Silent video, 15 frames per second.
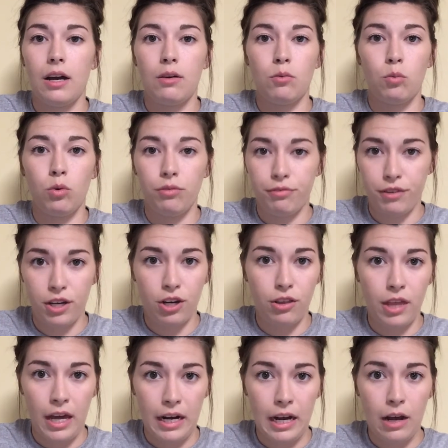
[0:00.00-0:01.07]
We'll figure
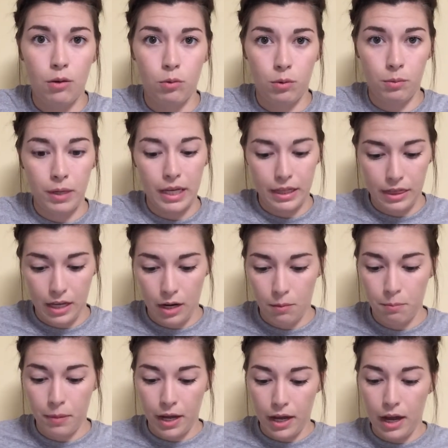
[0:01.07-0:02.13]
that out when we get there,
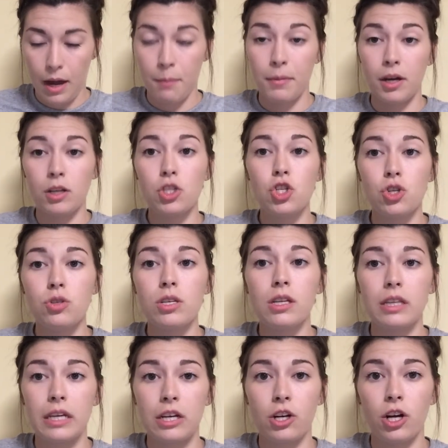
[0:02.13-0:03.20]
but I'm going to choose a
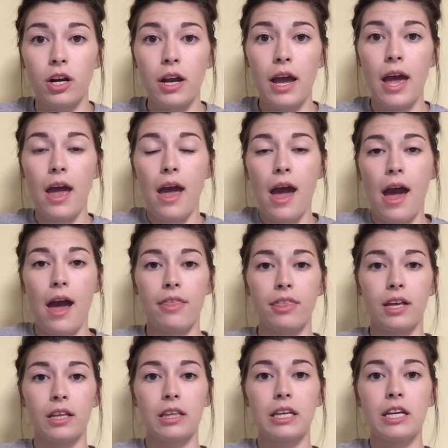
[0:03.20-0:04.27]
leader, and
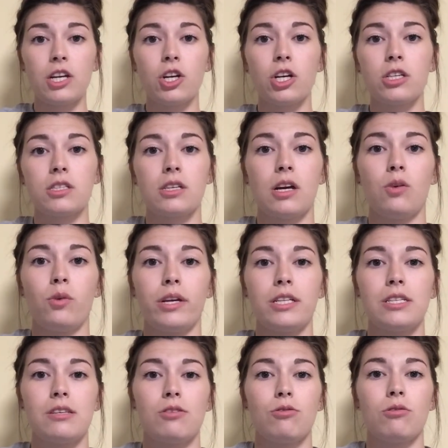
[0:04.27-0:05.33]
the leader is going
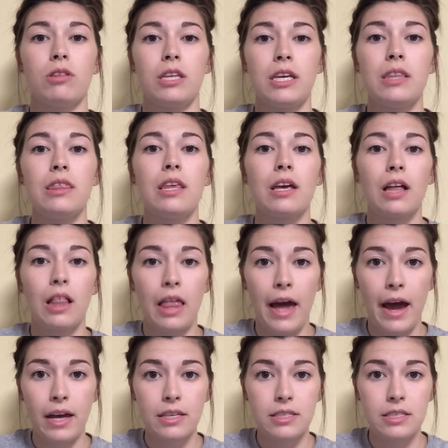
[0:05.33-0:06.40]
to lead the
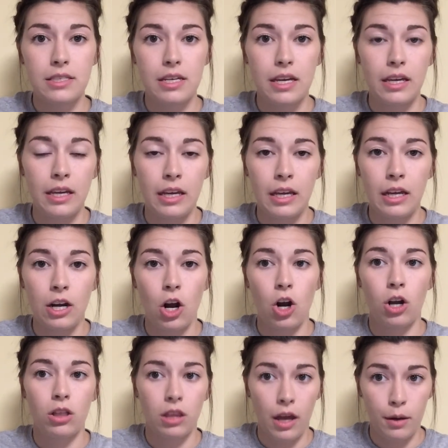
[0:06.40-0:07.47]
class in
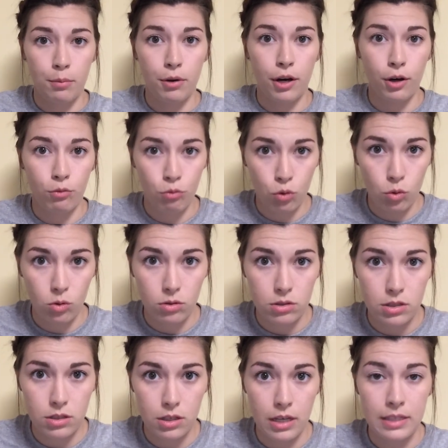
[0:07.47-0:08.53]
our library
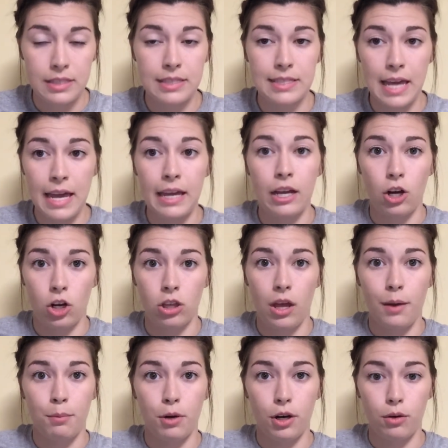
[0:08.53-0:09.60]
rules and saying our
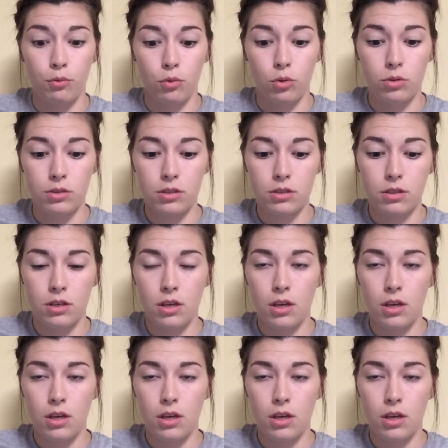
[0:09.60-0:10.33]
library rules.